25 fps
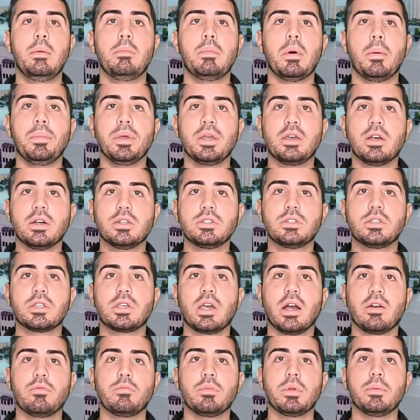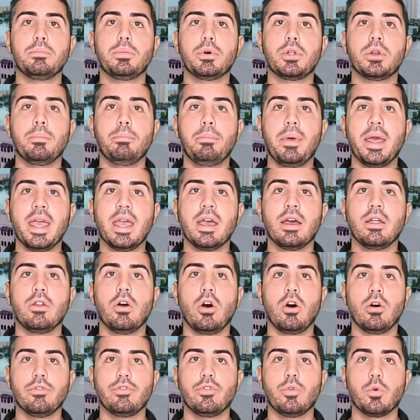But because the government put a ban
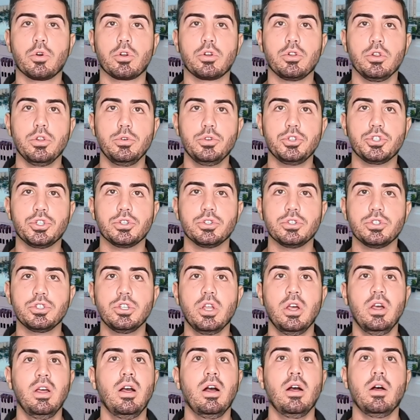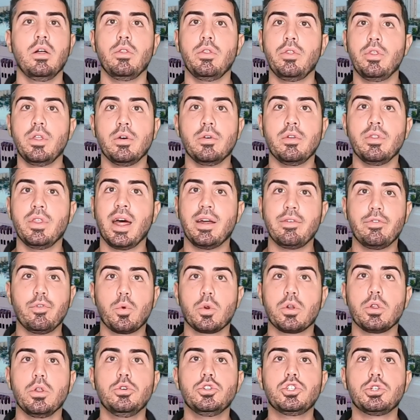on foreclosures, that
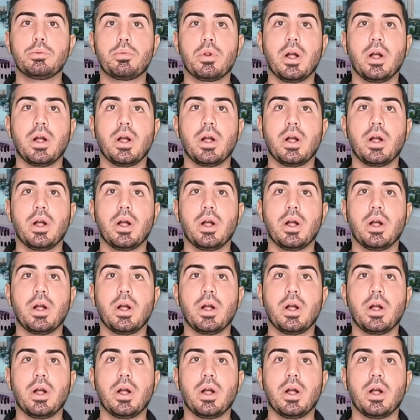foreclosure